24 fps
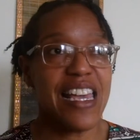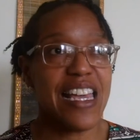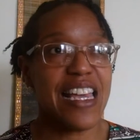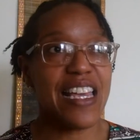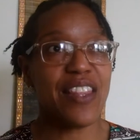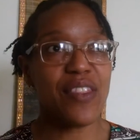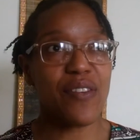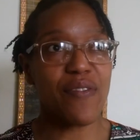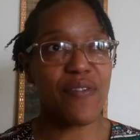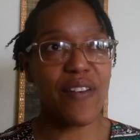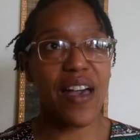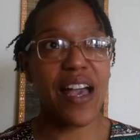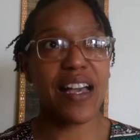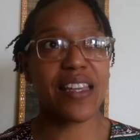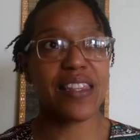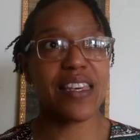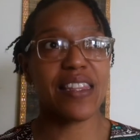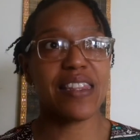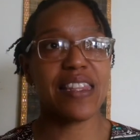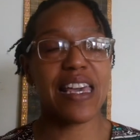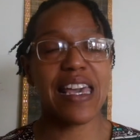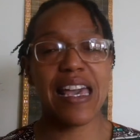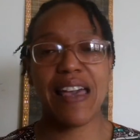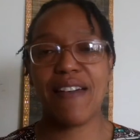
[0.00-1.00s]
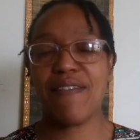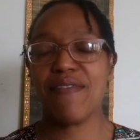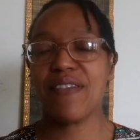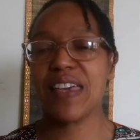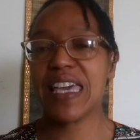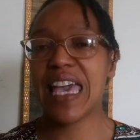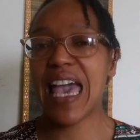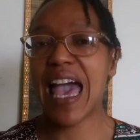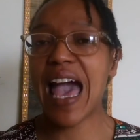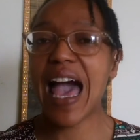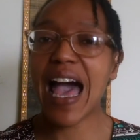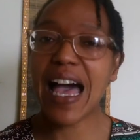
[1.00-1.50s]
in the fact that they have
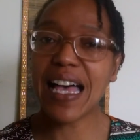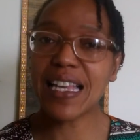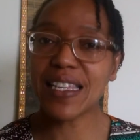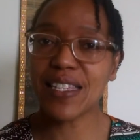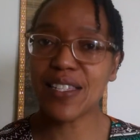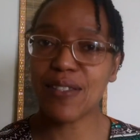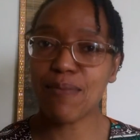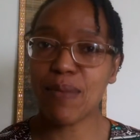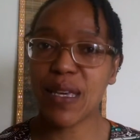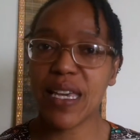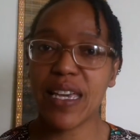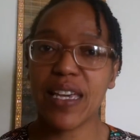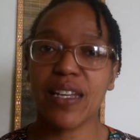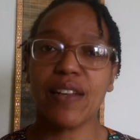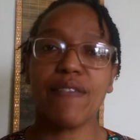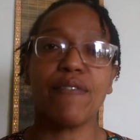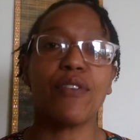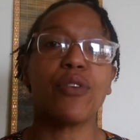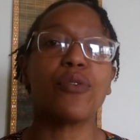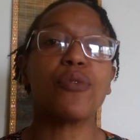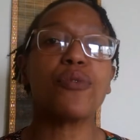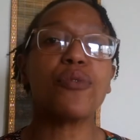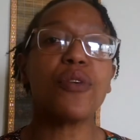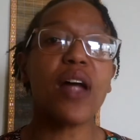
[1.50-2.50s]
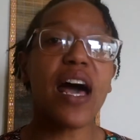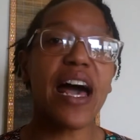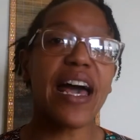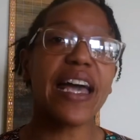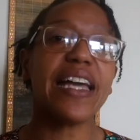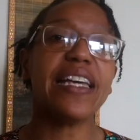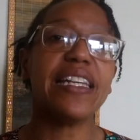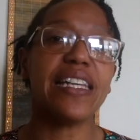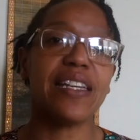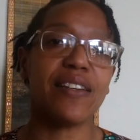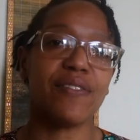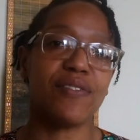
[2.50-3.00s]
cast me in a
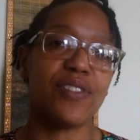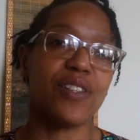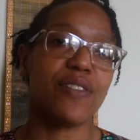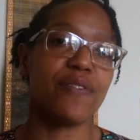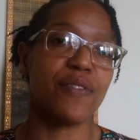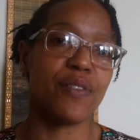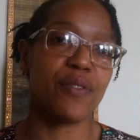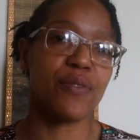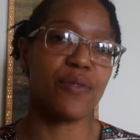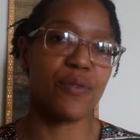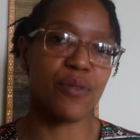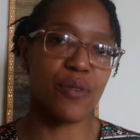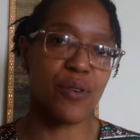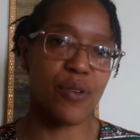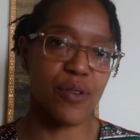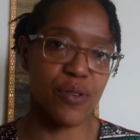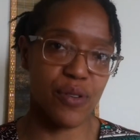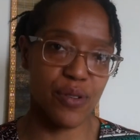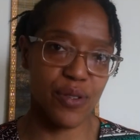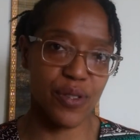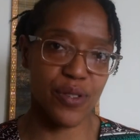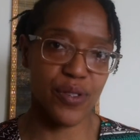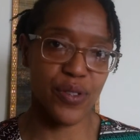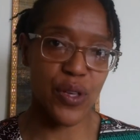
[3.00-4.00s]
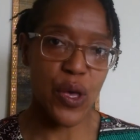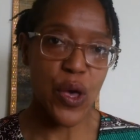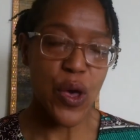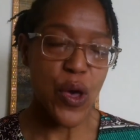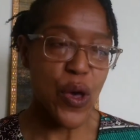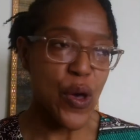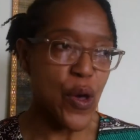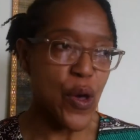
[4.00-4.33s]
variety of different roles